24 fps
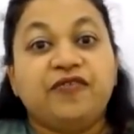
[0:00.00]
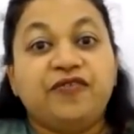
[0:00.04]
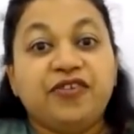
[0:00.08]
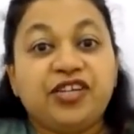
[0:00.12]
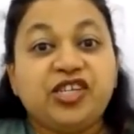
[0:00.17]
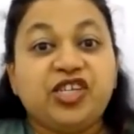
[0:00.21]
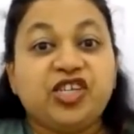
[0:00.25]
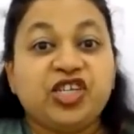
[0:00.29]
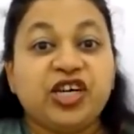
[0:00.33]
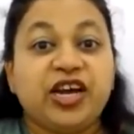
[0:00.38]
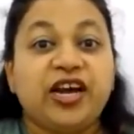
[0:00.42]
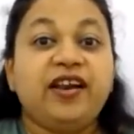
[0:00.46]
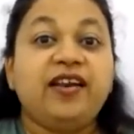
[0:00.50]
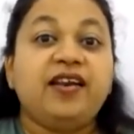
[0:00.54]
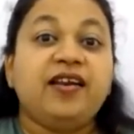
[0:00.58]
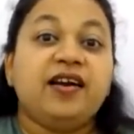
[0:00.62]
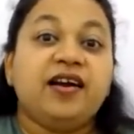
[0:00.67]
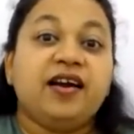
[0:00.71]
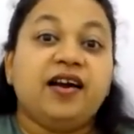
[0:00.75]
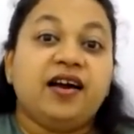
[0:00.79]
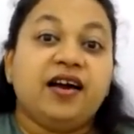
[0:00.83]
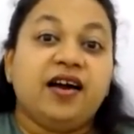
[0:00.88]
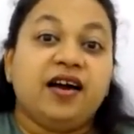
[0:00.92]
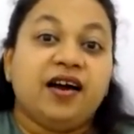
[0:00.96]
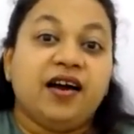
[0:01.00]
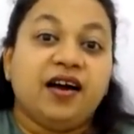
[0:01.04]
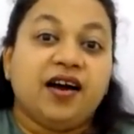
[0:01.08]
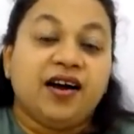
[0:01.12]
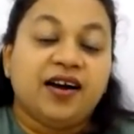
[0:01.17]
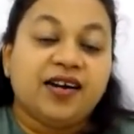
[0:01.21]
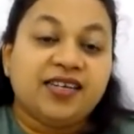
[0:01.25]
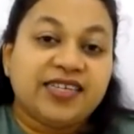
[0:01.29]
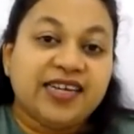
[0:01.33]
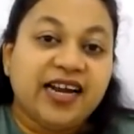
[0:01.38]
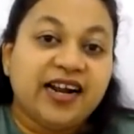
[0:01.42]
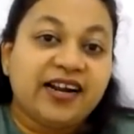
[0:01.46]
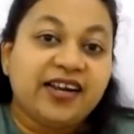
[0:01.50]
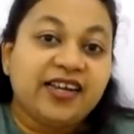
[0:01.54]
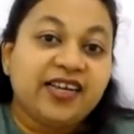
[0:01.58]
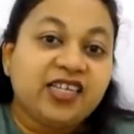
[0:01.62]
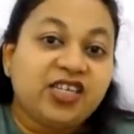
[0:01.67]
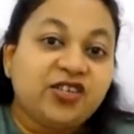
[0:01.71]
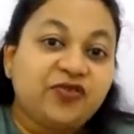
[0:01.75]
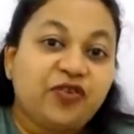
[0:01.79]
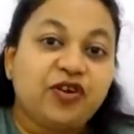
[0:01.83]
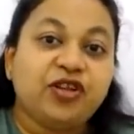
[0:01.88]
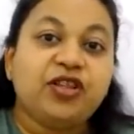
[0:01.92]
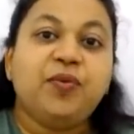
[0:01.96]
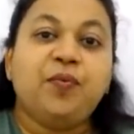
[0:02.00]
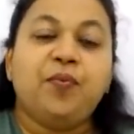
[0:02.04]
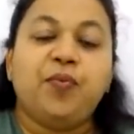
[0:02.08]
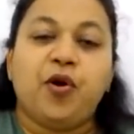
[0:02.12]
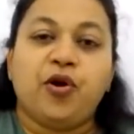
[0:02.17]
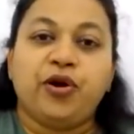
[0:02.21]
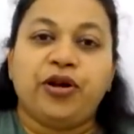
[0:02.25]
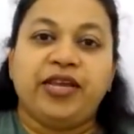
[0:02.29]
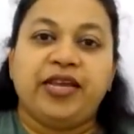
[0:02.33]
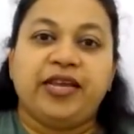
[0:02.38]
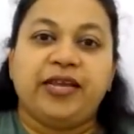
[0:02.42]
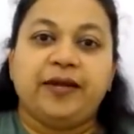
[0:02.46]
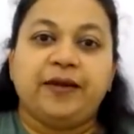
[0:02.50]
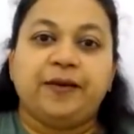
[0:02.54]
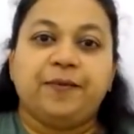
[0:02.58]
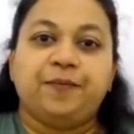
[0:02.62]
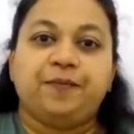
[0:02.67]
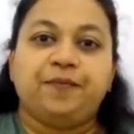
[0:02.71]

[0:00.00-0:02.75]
which are hazardous for the body.